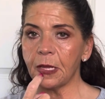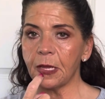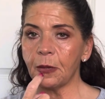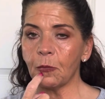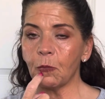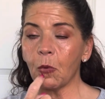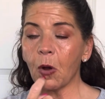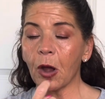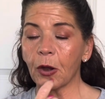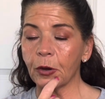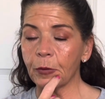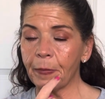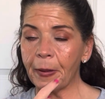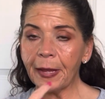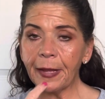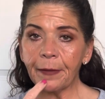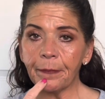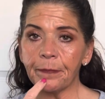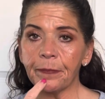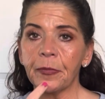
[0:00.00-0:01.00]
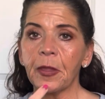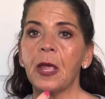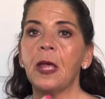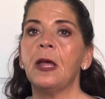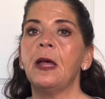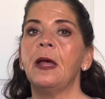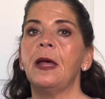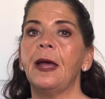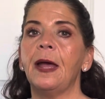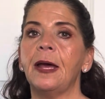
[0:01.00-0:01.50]
water pick,
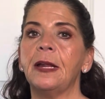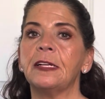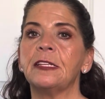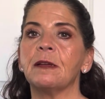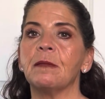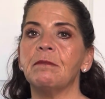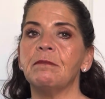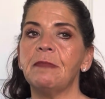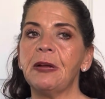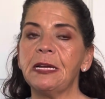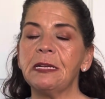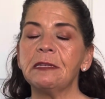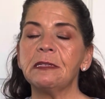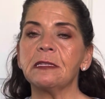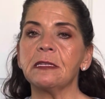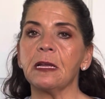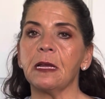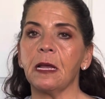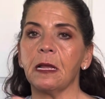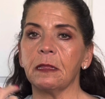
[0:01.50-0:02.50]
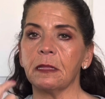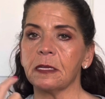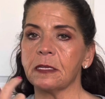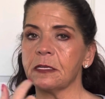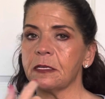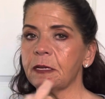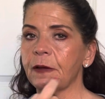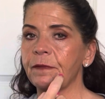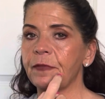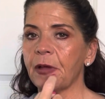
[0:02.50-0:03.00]
and it's amazing the stuff